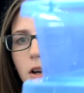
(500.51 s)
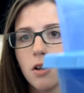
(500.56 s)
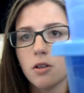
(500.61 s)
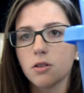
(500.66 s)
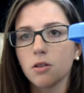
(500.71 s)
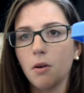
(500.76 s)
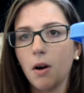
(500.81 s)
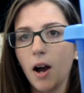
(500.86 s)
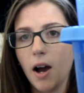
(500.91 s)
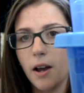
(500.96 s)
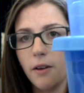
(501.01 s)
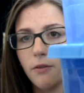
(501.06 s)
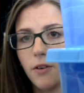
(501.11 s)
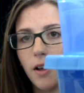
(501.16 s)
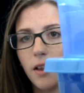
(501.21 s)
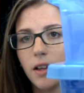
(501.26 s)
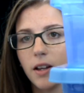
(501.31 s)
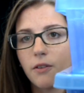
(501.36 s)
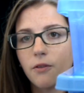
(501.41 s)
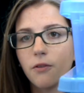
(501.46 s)
So I
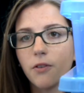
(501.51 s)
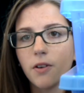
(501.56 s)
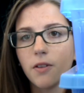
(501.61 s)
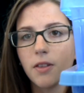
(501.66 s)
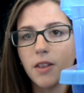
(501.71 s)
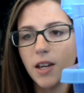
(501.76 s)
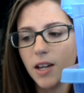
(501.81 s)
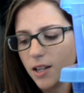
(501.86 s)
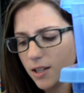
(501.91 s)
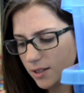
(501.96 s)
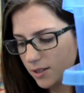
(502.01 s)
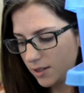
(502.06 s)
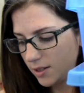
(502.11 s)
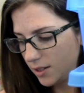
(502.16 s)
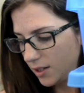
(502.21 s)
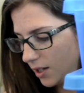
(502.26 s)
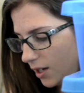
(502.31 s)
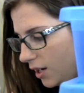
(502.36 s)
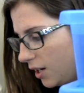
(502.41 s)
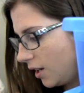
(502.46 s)
felt like for
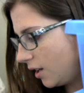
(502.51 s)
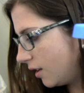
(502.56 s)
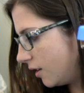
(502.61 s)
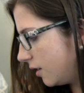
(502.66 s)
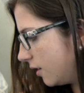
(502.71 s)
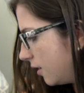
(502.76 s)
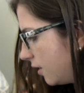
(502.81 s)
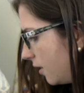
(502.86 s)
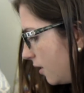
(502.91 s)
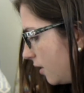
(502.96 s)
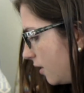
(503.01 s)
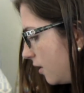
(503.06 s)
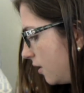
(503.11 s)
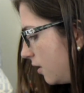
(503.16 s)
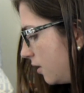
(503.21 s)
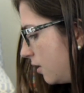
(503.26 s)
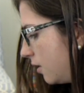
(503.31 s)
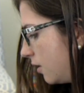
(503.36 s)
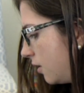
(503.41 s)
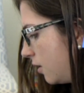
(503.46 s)
this in
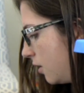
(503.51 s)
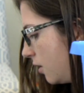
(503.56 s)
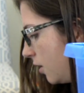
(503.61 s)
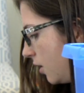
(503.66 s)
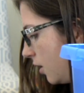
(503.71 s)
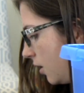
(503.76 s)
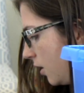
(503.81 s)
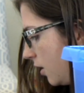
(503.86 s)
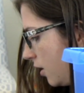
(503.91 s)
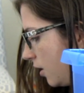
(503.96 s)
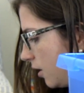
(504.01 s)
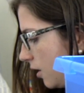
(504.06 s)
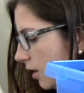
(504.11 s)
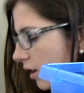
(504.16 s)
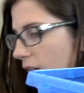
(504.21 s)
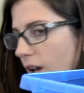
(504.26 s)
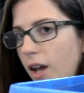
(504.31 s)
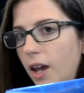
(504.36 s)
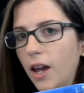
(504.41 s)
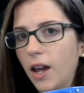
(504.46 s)

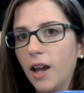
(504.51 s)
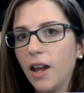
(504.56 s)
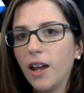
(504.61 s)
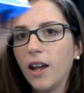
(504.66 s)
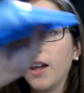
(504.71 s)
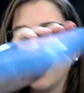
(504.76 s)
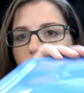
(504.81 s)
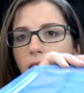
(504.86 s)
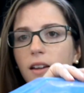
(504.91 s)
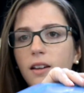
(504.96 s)
a